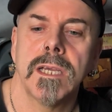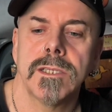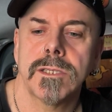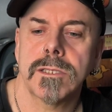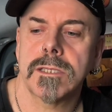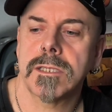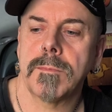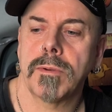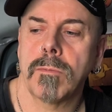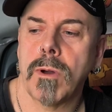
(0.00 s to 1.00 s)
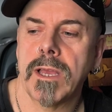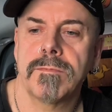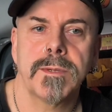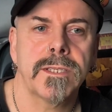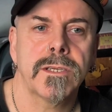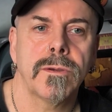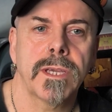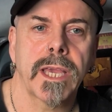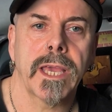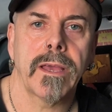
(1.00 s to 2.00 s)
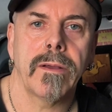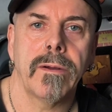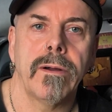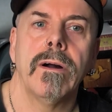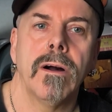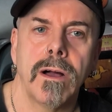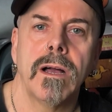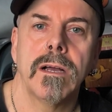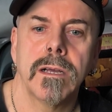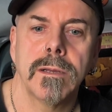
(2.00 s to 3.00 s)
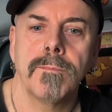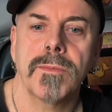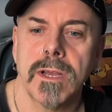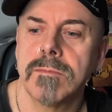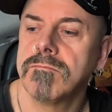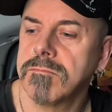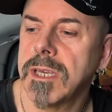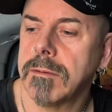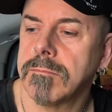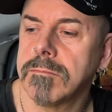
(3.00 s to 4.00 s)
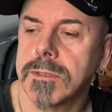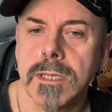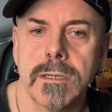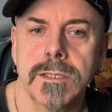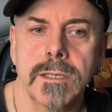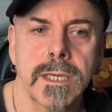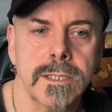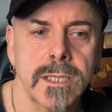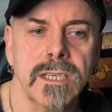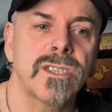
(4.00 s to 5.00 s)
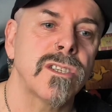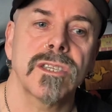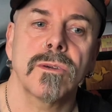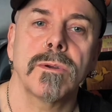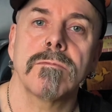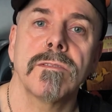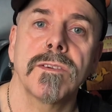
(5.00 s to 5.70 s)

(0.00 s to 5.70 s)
it's just a simple way of me doing it. Yeah, so that's it. It's just a quick